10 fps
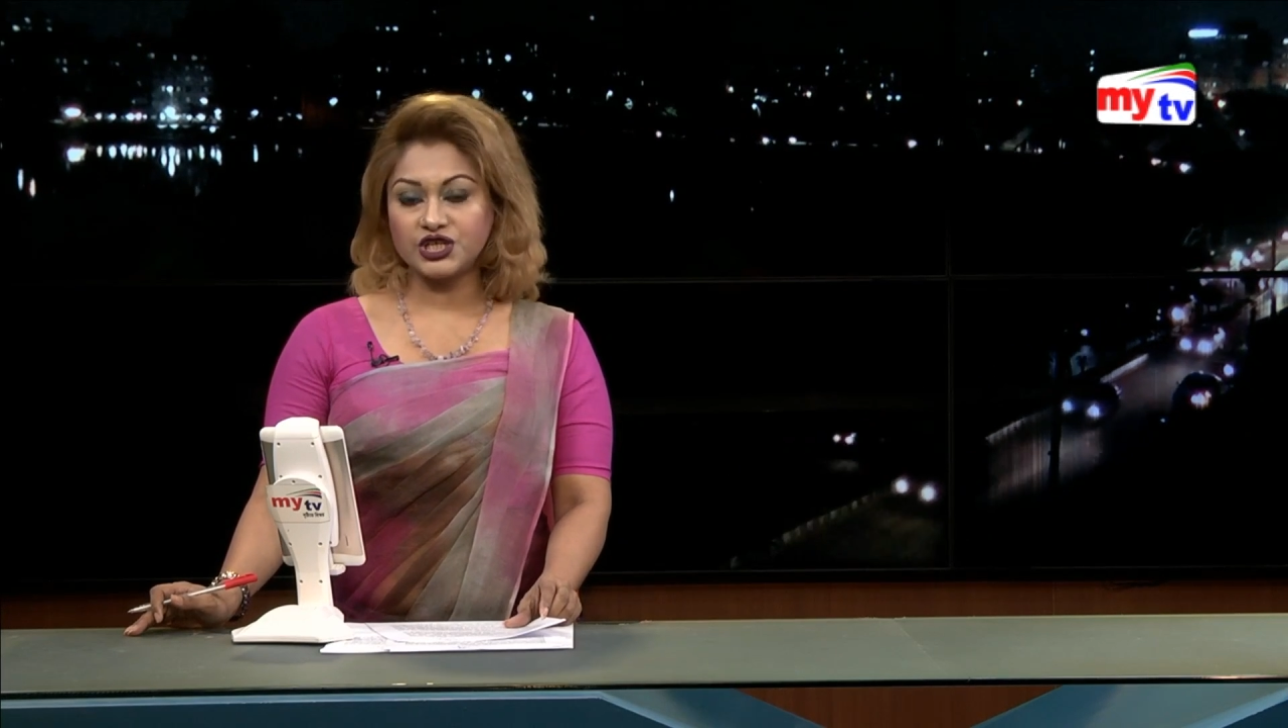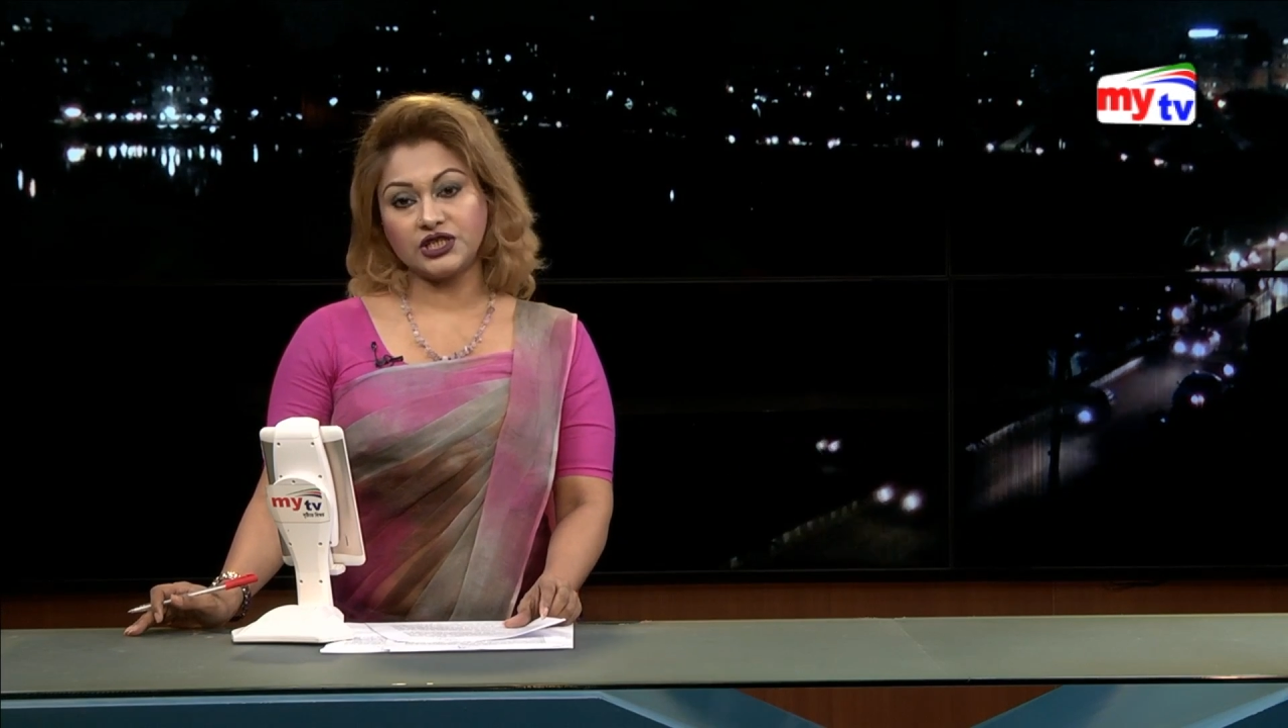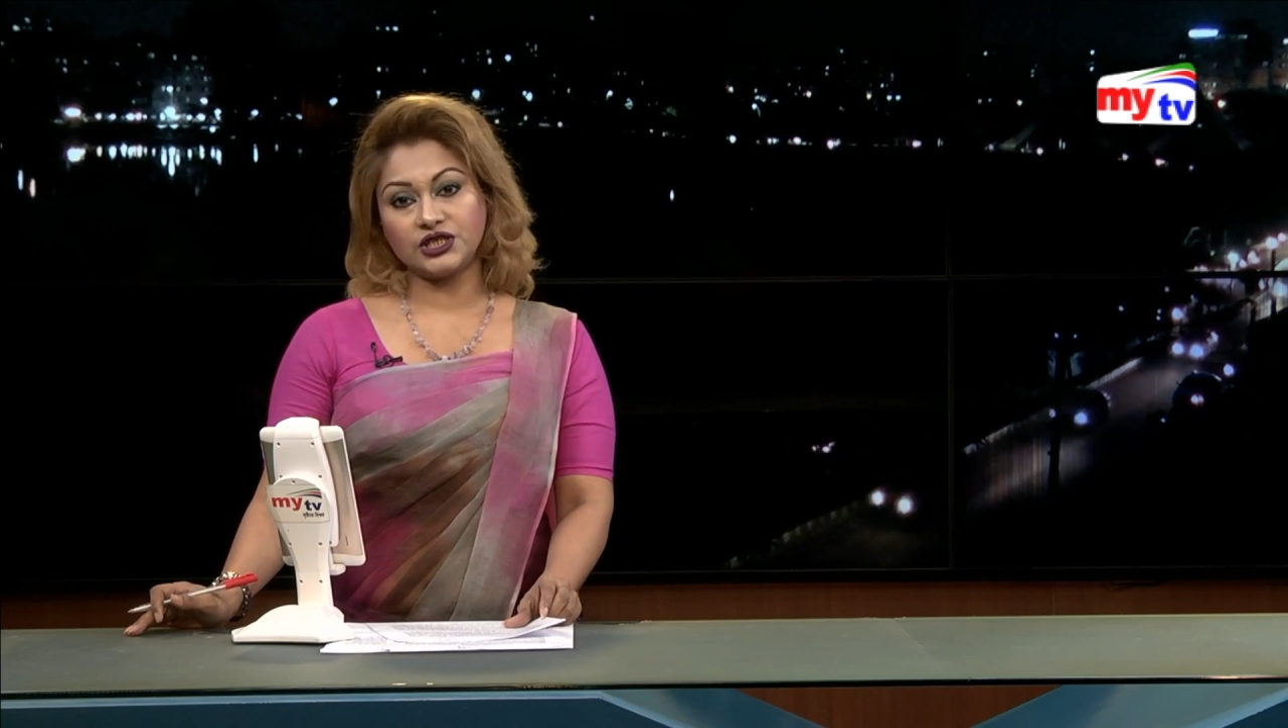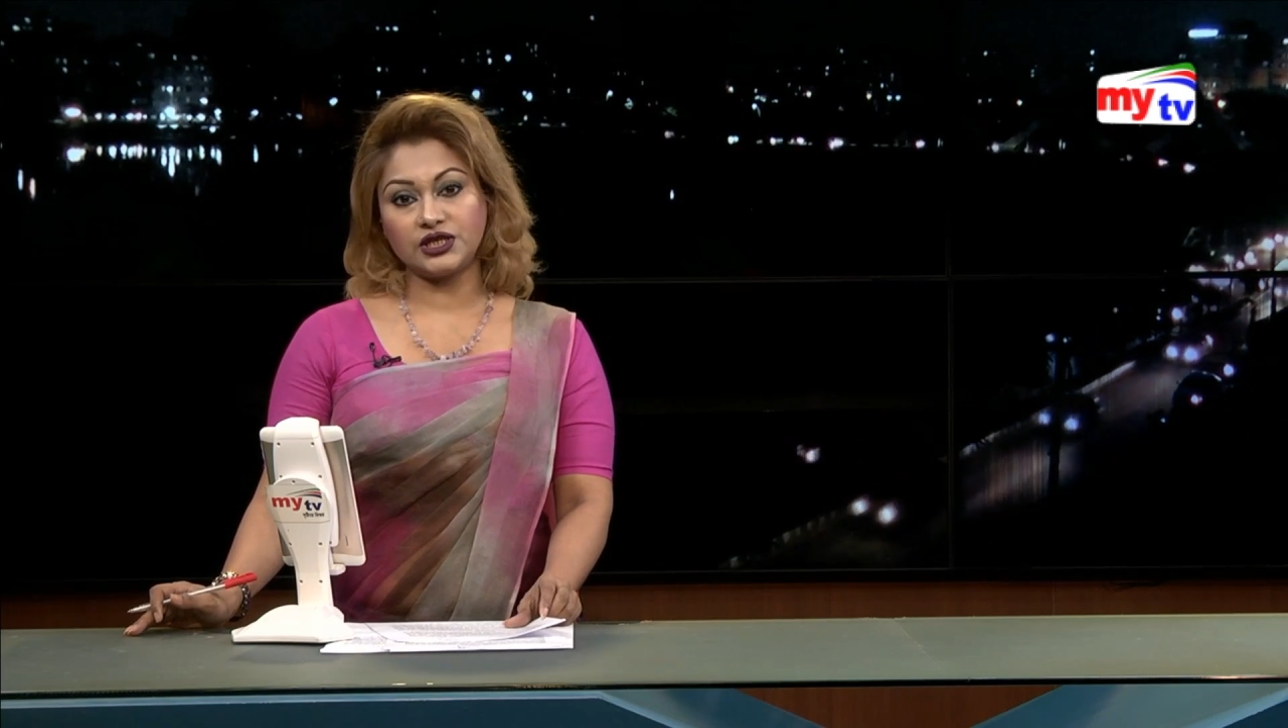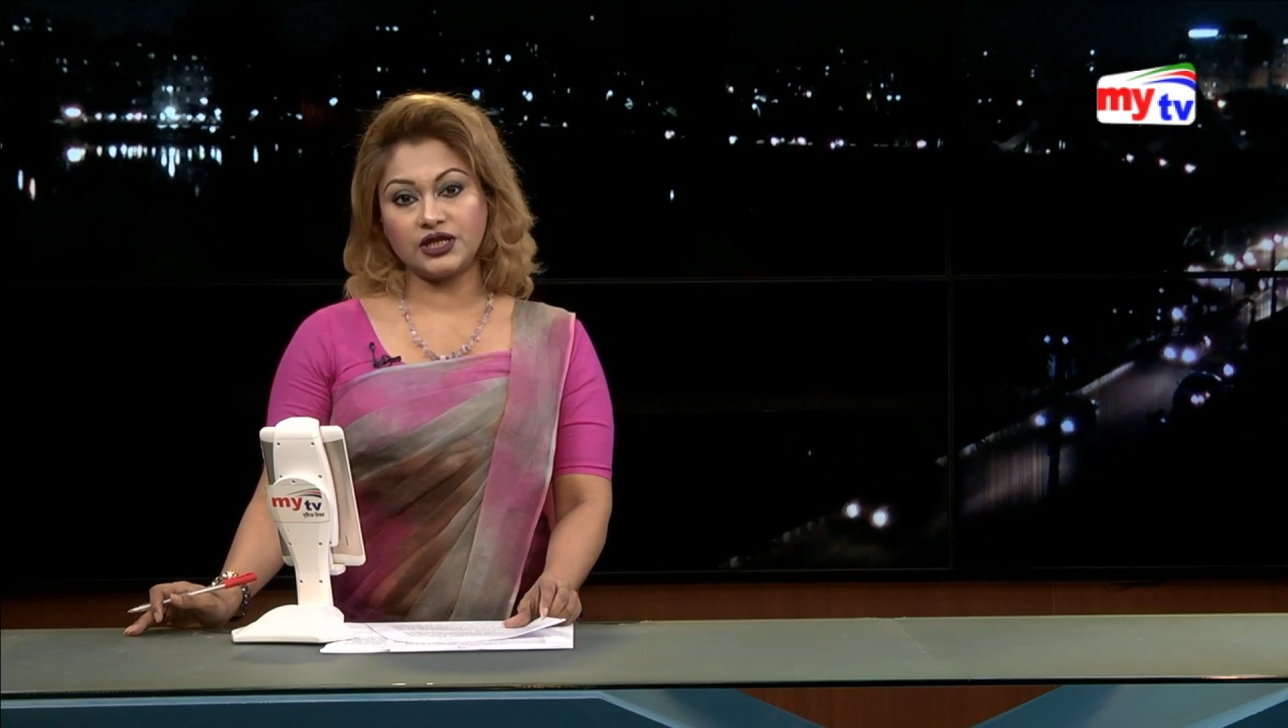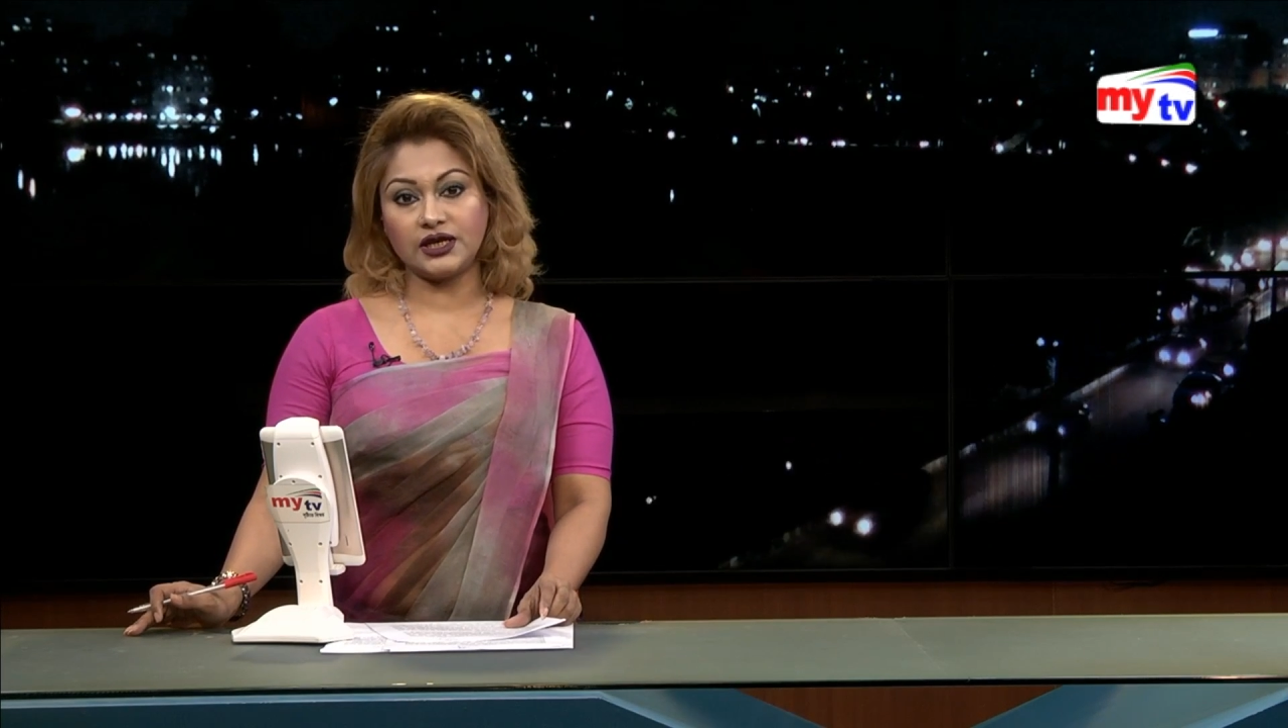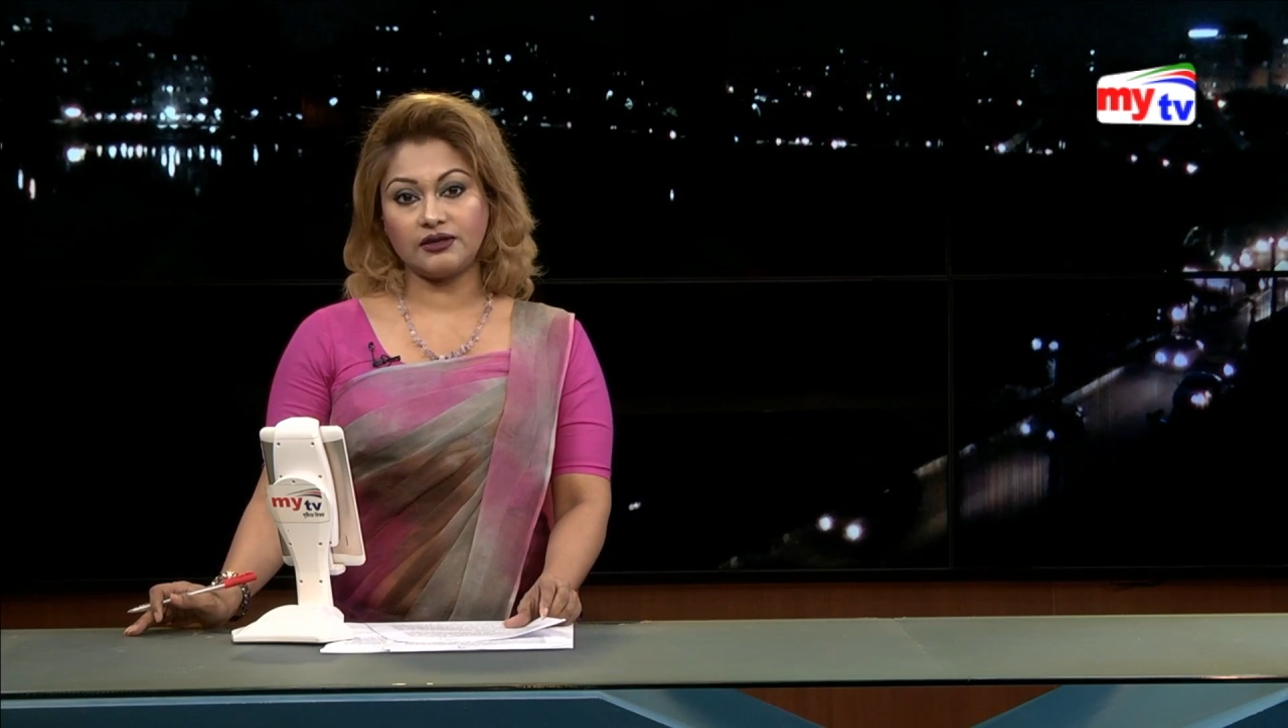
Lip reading: yesterday